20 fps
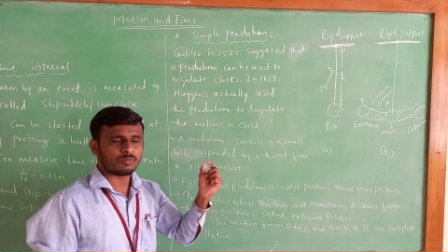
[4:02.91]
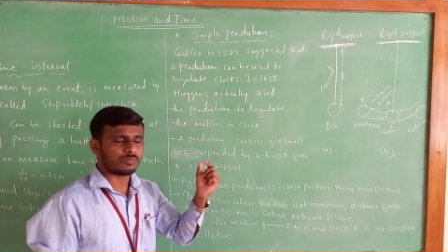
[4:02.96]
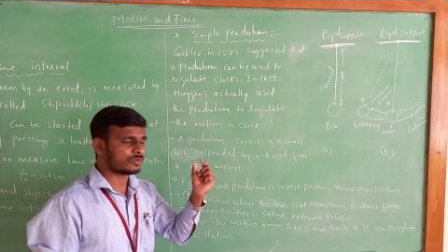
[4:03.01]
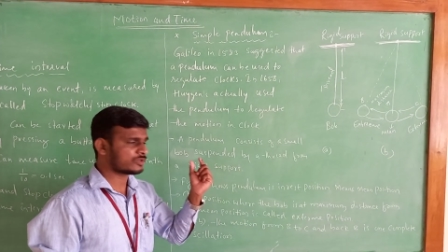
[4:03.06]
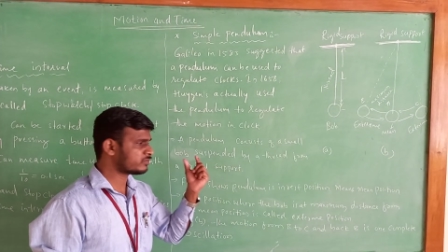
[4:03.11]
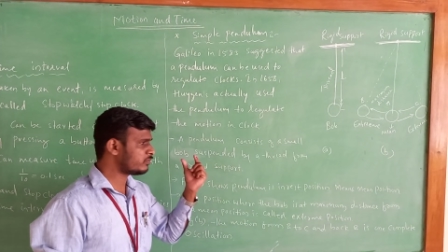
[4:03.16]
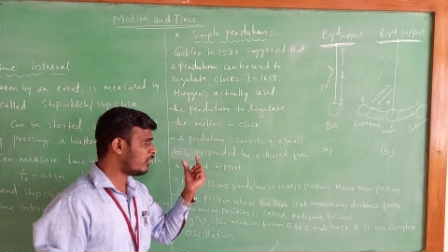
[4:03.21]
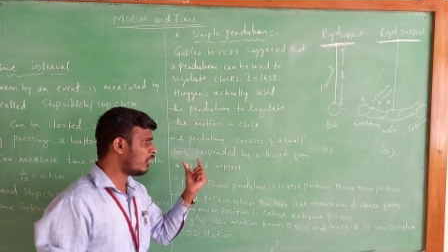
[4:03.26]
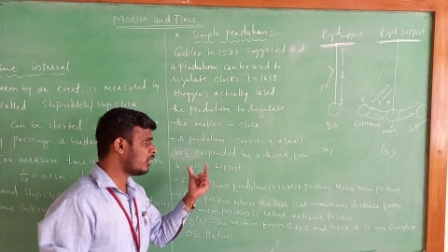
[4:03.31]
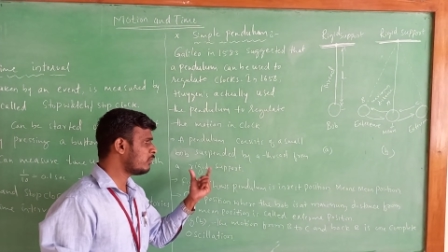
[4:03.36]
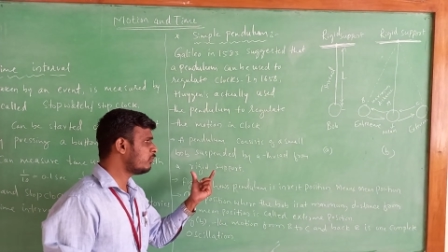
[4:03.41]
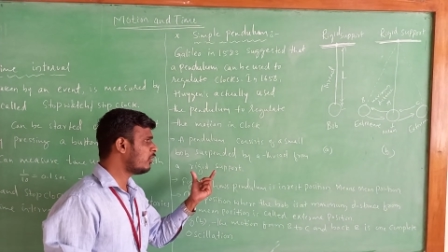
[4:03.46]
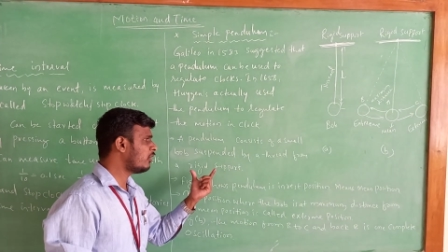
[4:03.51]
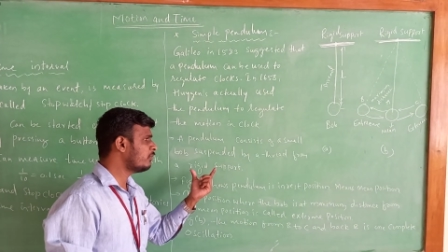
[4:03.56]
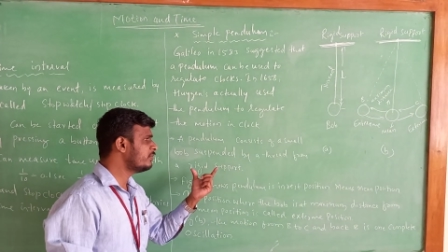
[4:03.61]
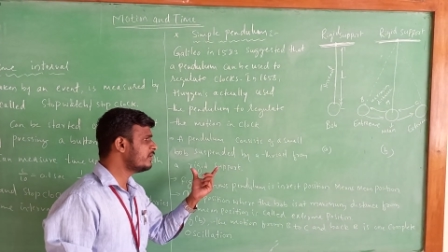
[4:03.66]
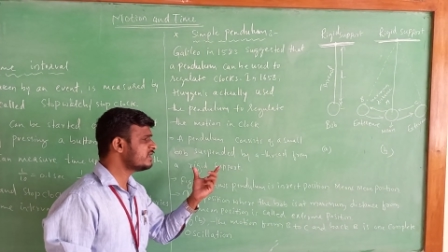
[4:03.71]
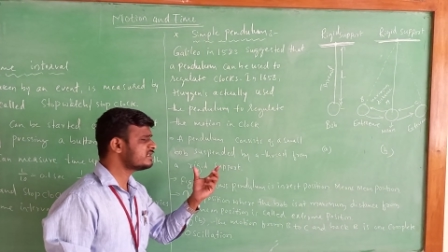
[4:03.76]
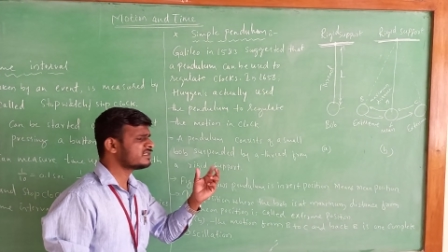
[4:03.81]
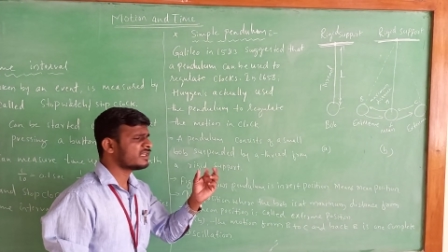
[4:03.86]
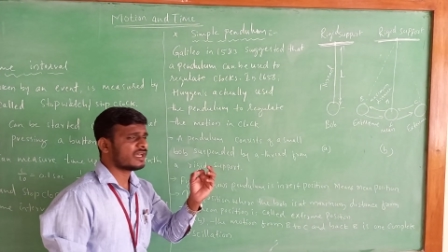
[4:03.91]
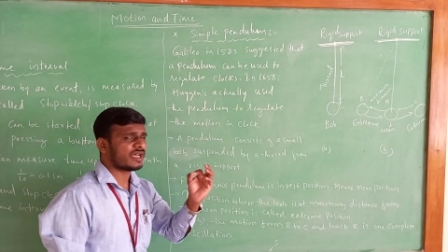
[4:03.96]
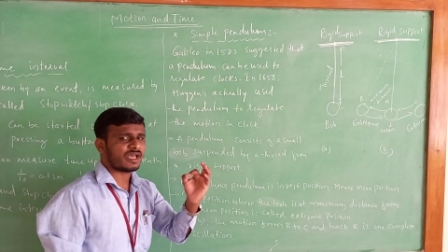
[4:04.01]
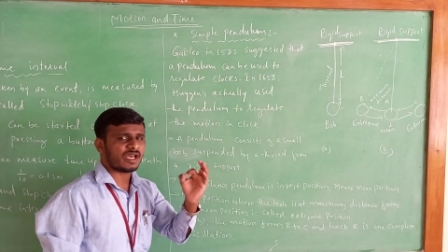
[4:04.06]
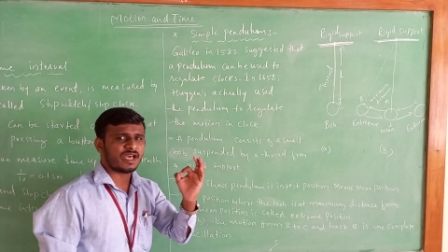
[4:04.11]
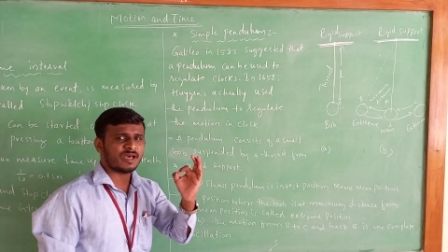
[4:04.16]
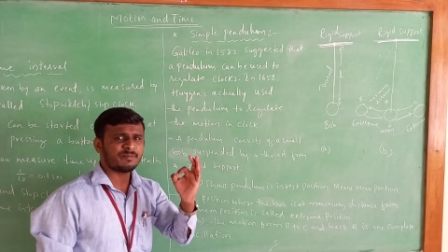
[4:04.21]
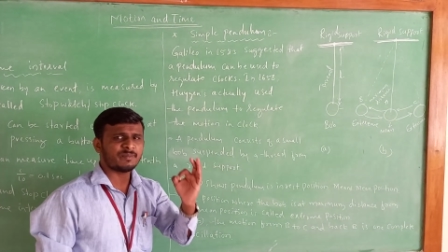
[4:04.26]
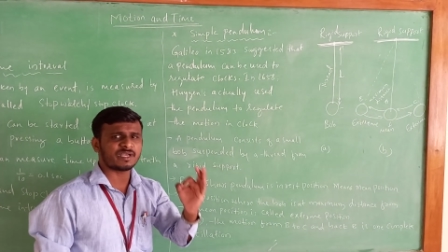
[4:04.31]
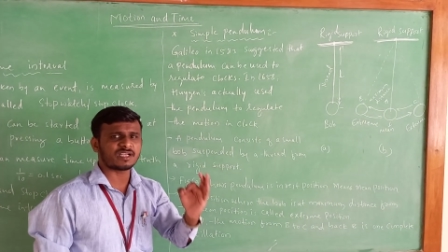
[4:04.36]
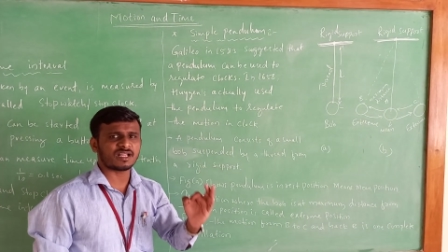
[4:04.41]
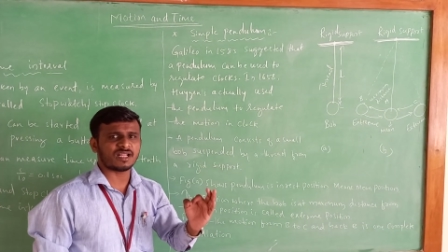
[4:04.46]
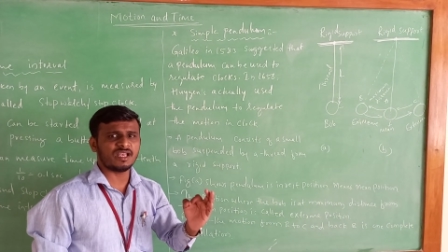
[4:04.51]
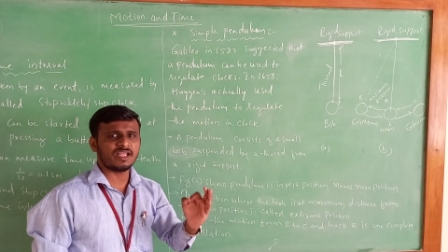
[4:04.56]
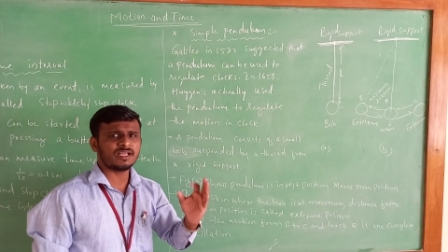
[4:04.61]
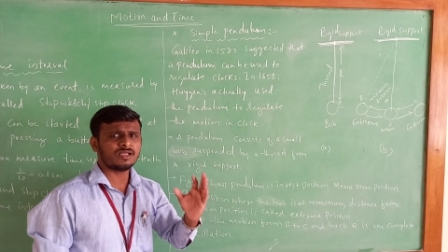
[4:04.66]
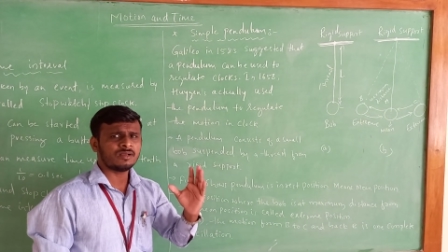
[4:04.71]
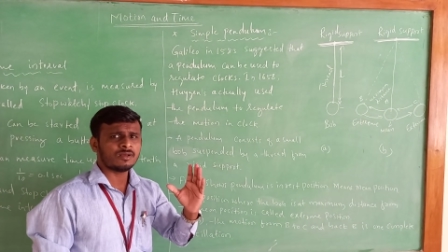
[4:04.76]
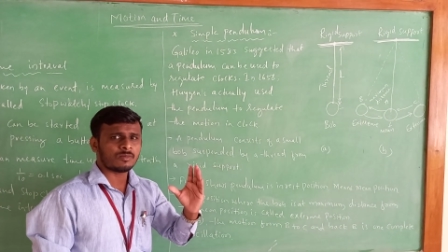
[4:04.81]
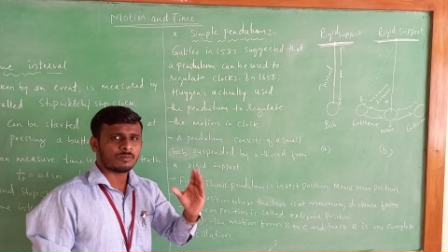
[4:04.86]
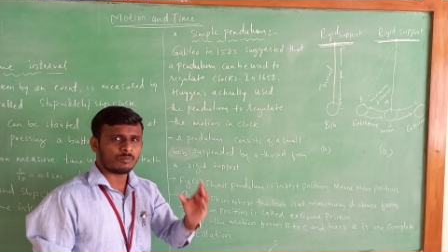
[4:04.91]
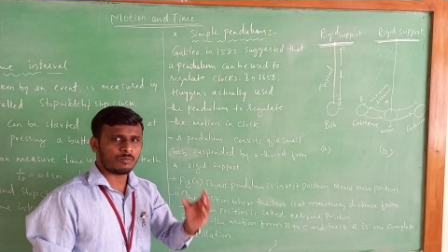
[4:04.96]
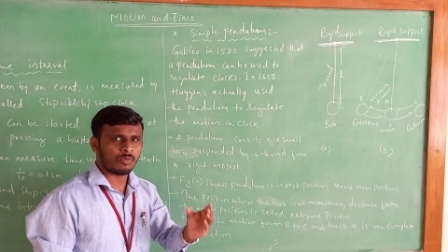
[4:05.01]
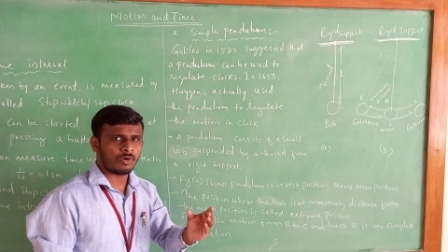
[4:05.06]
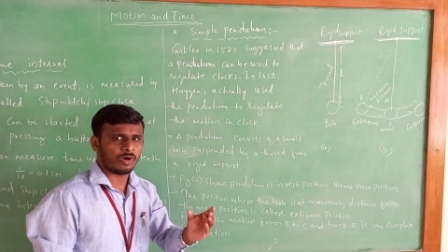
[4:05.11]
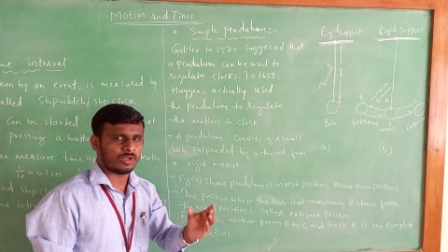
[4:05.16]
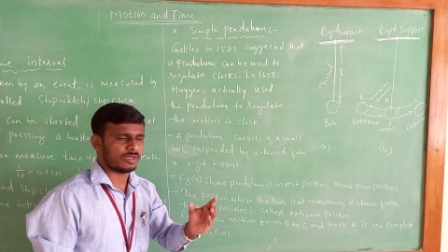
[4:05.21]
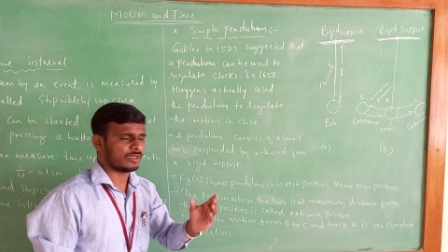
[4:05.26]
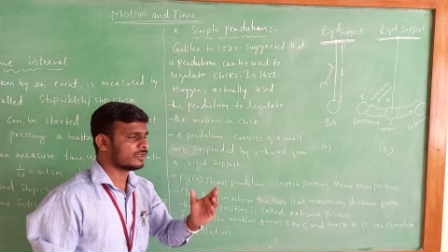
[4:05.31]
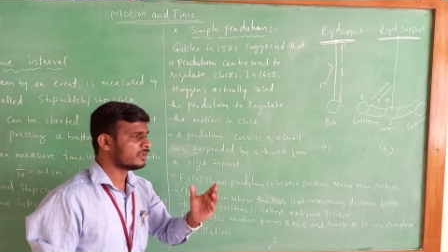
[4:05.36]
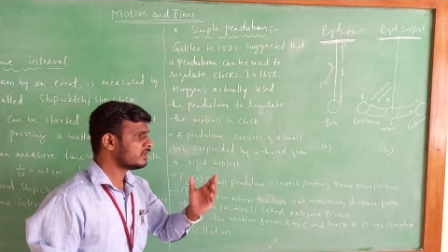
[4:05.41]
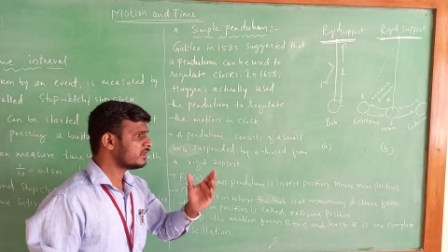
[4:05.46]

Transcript: A small bob means a metallic ball.